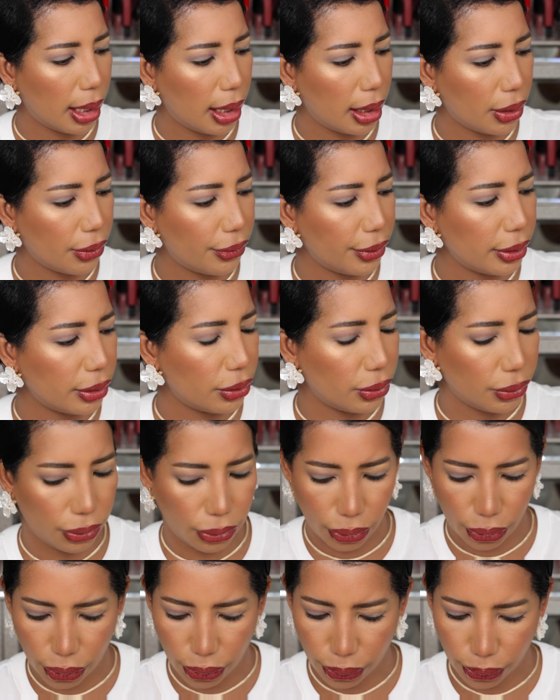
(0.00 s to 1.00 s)
I'm going to
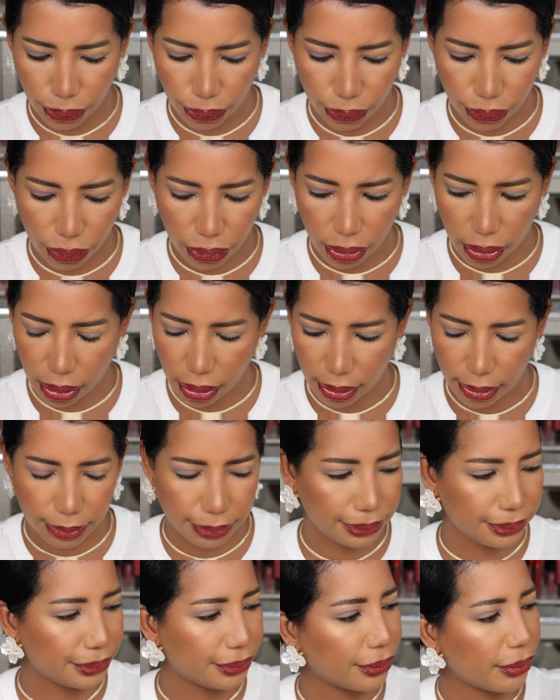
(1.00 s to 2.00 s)
use
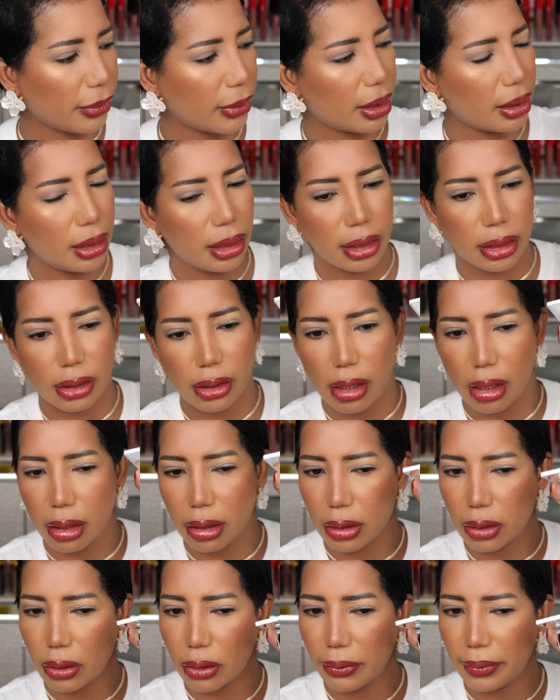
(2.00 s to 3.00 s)
this
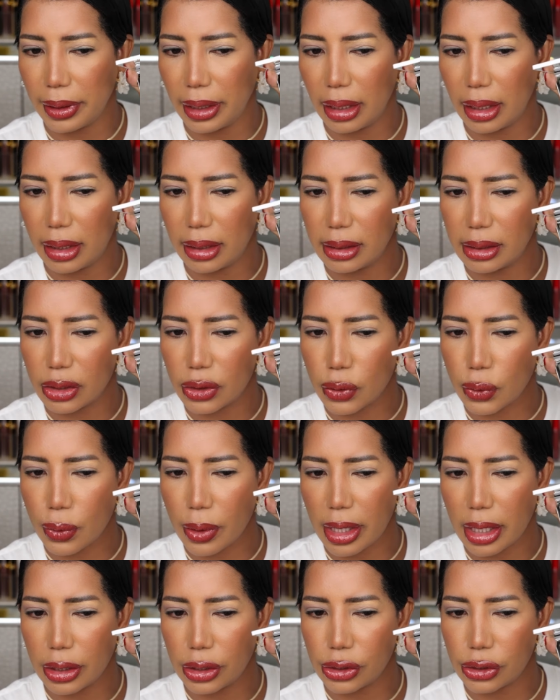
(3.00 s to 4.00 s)
color over here, this
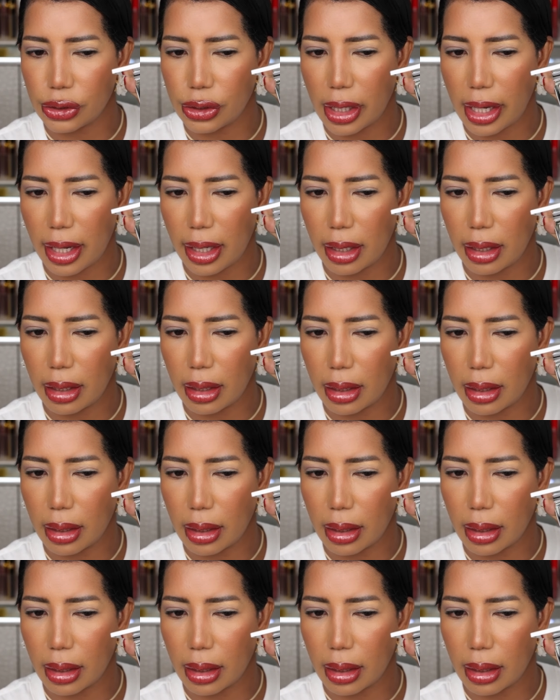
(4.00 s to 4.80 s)
gray shade.